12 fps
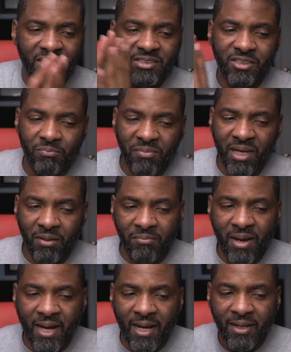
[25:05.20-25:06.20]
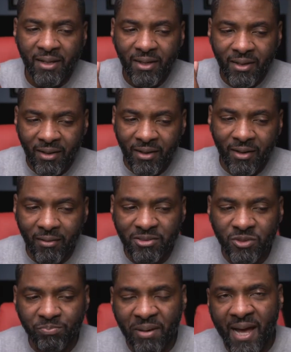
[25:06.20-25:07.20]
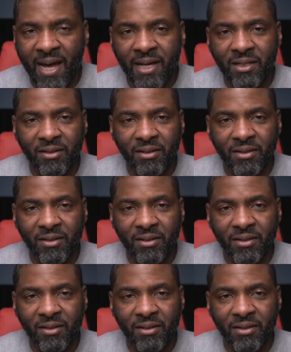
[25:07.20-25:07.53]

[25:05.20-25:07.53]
to make my SPY